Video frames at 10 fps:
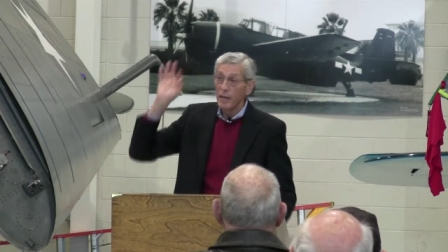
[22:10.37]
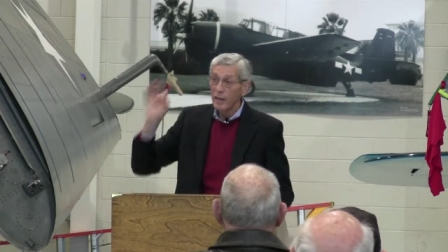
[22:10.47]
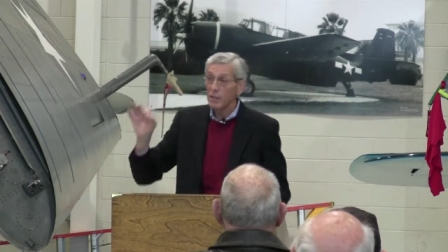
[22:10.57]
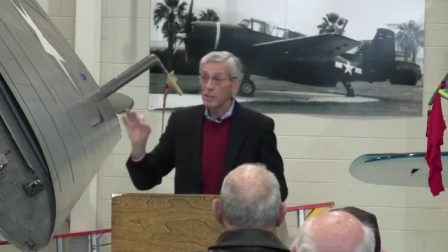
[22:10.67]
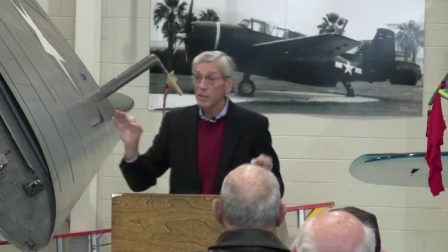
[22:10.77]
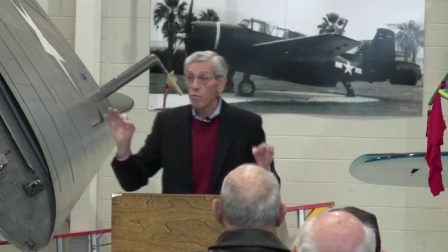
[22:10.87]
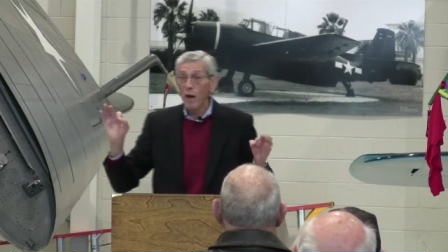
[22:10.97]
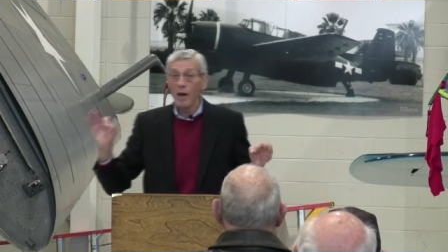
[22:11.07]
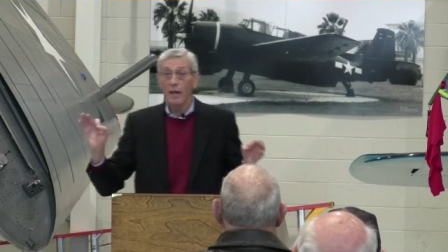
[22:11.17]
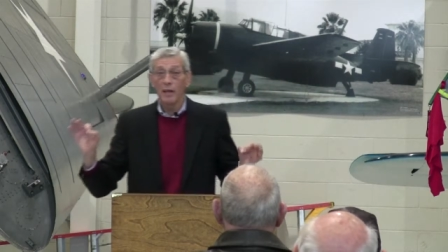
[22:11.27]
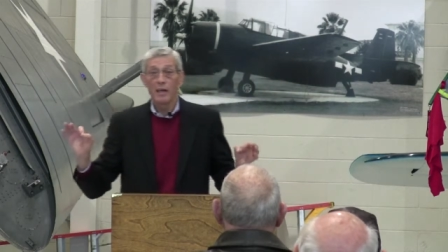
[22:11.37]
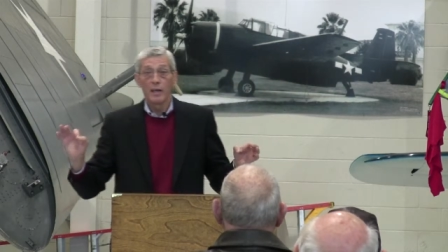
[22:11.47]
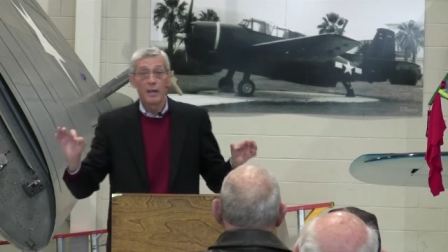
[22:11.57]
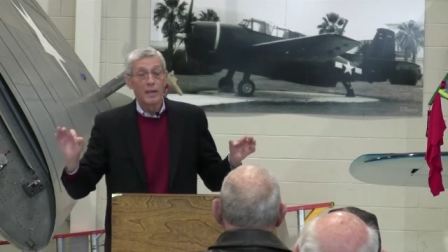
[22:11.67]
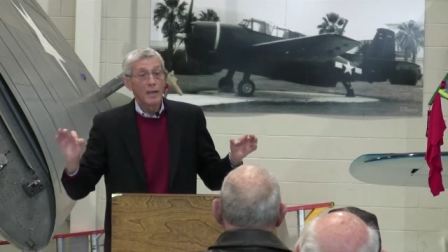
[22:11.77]
And here's why
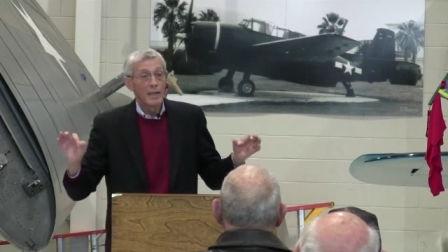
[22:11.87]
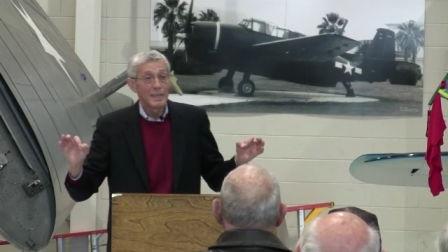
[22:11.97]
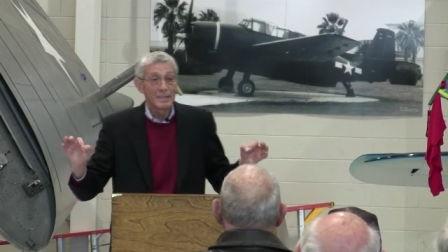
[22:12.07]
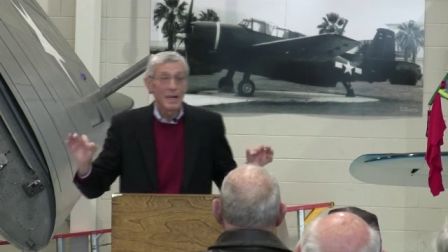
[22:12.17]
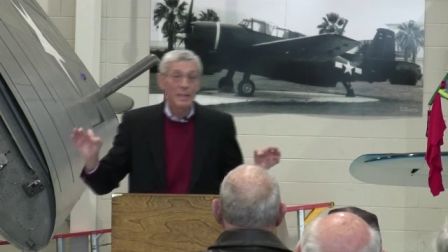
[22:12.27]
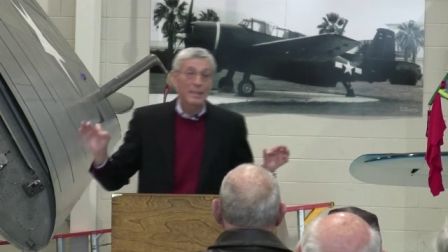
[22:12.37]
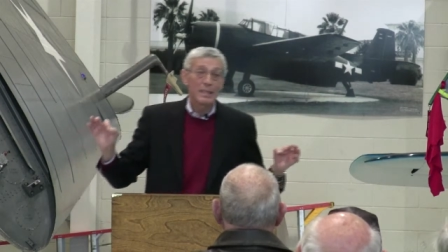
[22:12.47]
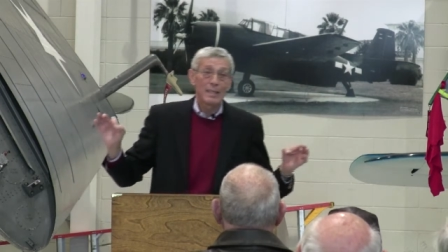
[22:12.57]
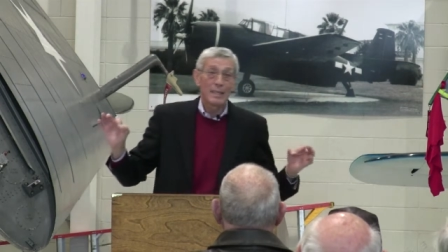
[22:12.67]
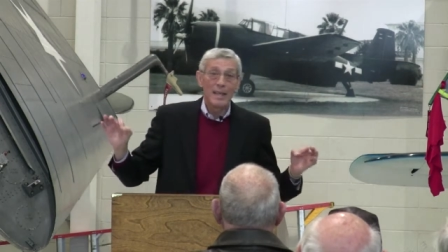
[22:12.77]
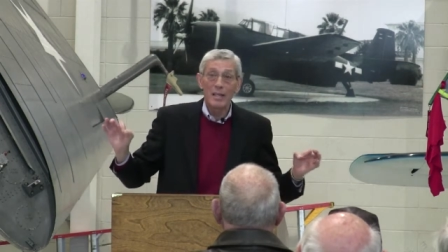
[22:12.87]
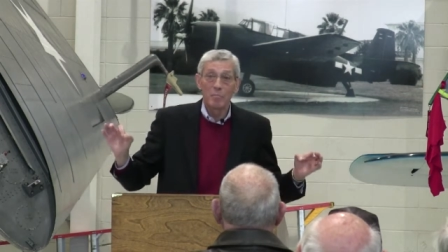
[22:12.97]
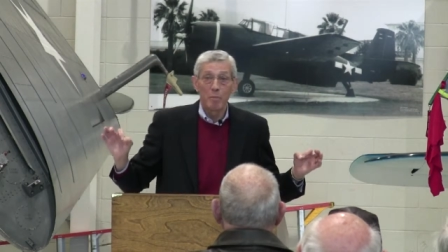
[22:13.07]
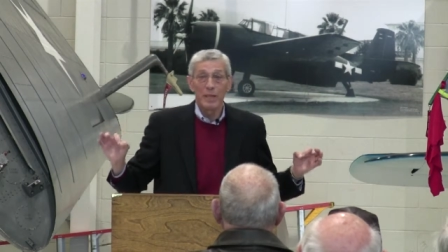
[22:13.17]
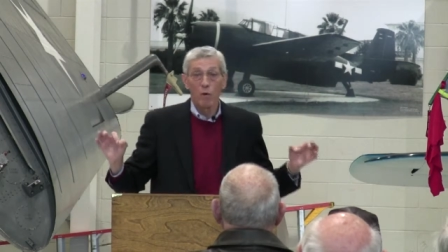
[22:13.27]
it's not
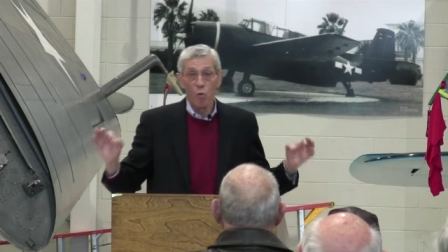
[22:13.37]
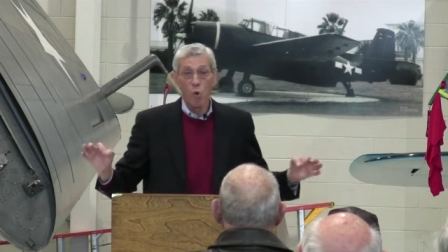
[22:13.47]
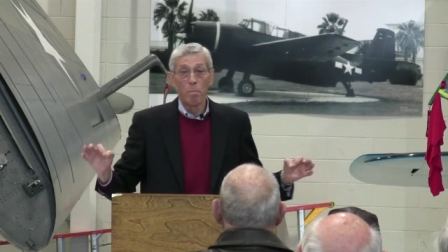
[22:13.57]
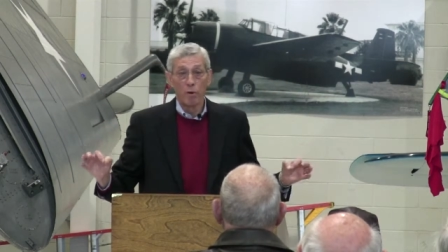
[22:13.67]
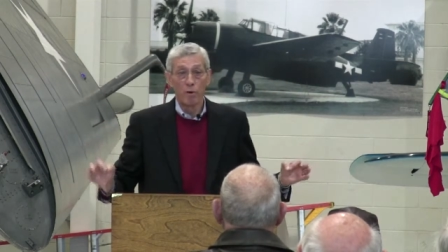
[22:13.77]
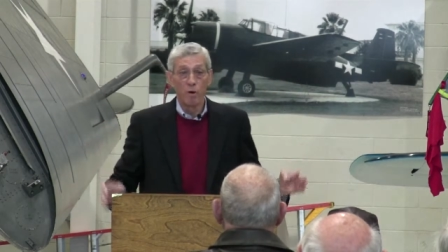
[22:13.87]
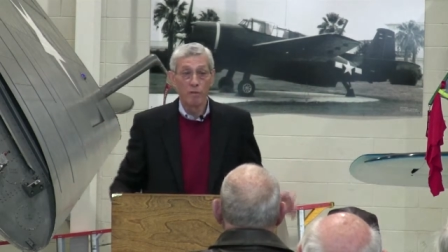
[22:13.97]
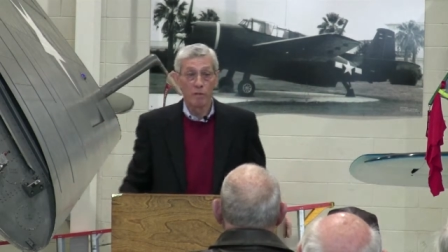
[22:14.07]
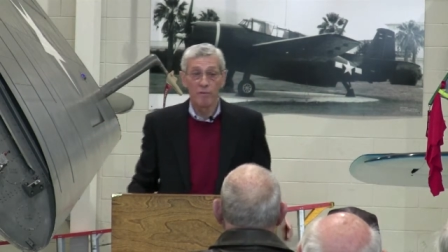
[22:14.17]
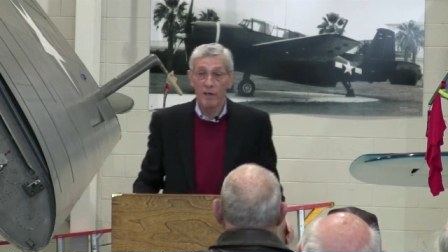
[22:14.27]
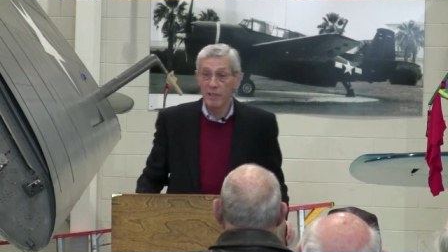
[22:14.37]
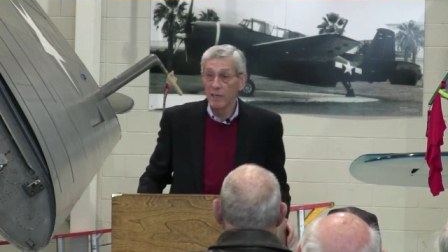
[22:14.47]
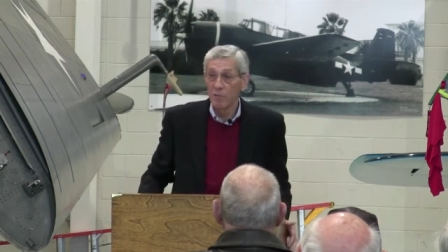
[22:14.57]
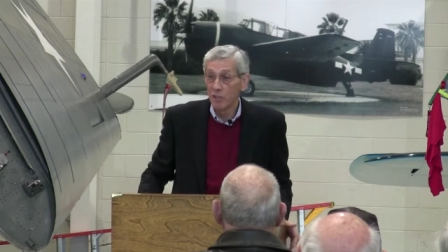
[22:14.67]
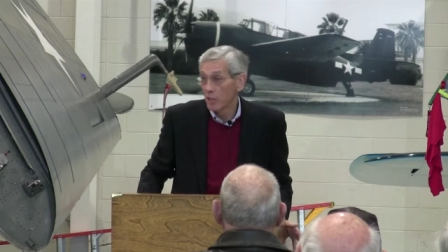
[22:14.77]
that big a whoop over the
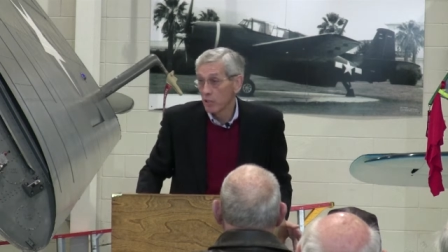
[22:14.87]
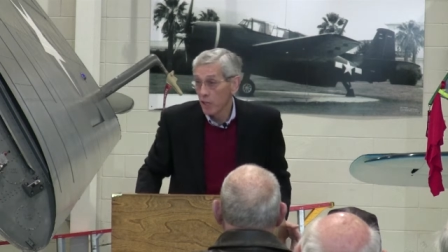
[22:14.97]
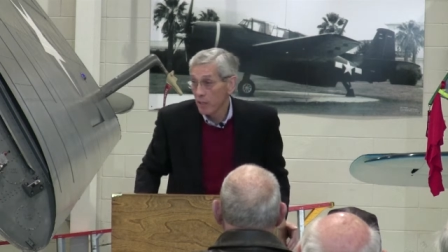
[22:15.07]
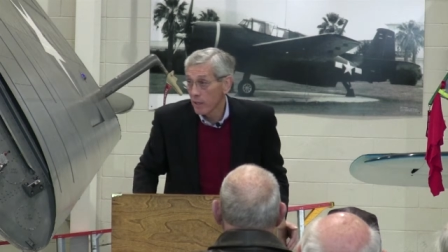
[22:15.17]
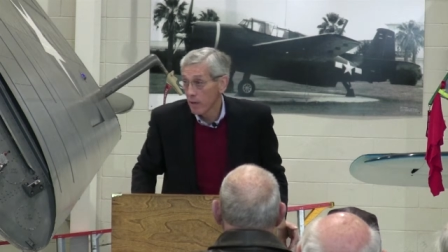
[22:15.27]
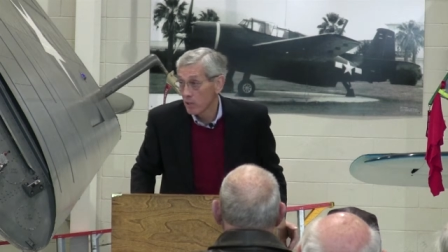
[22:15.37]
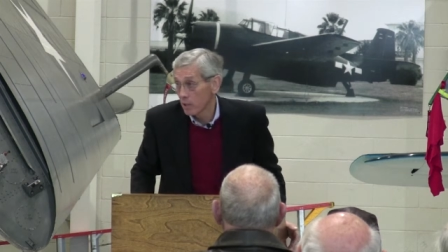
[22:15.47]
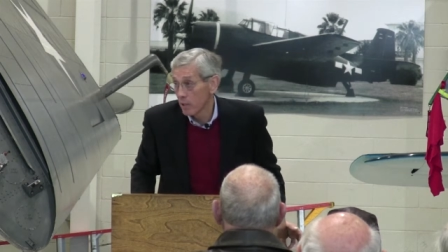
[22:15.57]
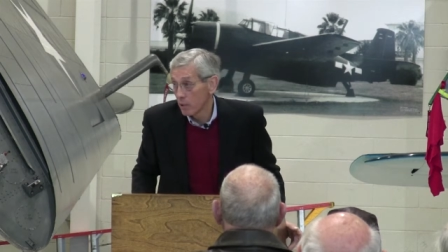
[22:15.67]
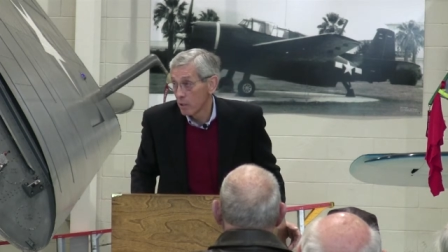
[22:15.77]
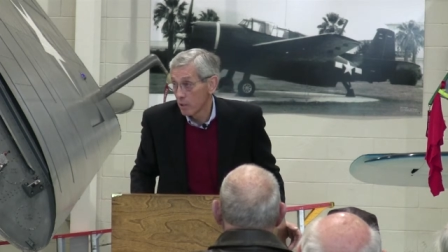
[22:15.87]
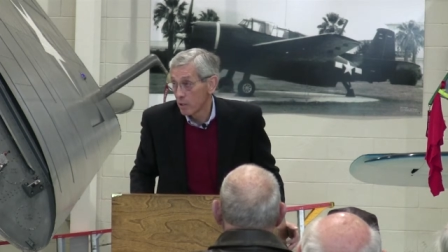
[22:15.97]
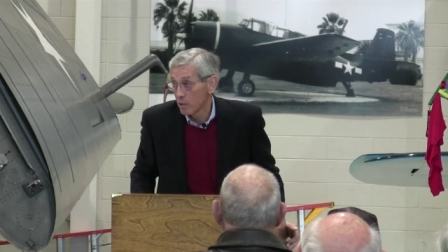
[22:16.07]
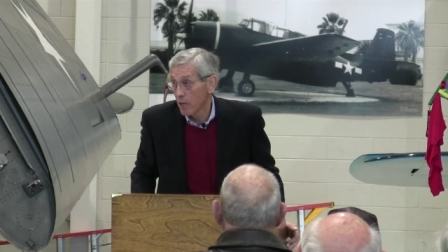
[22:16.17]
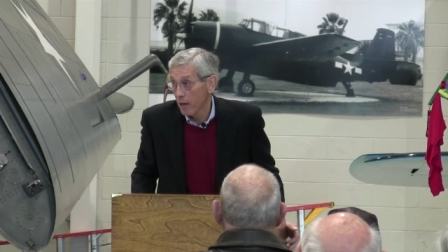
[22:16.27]
fact that he was in a jet and I was in, in
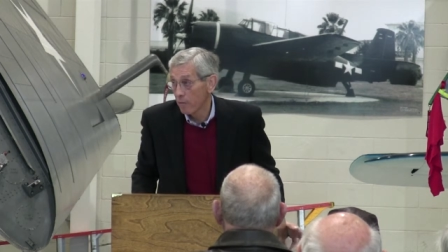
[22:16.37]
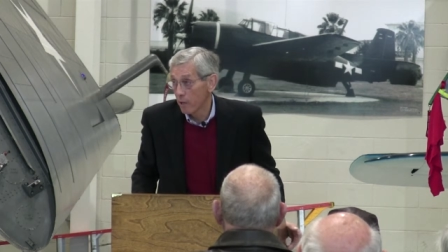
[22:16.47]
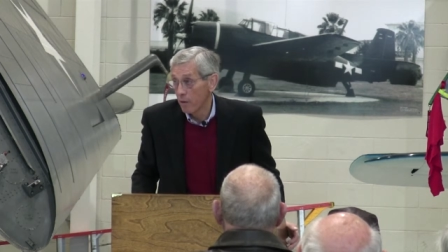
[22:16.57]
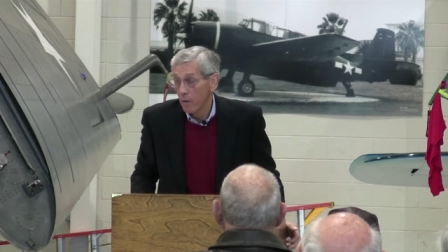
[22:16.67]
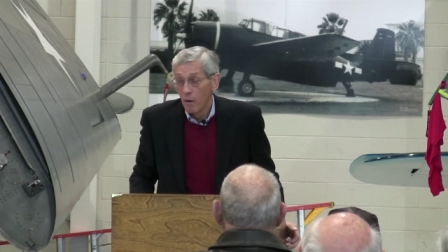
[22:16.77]
Scouter.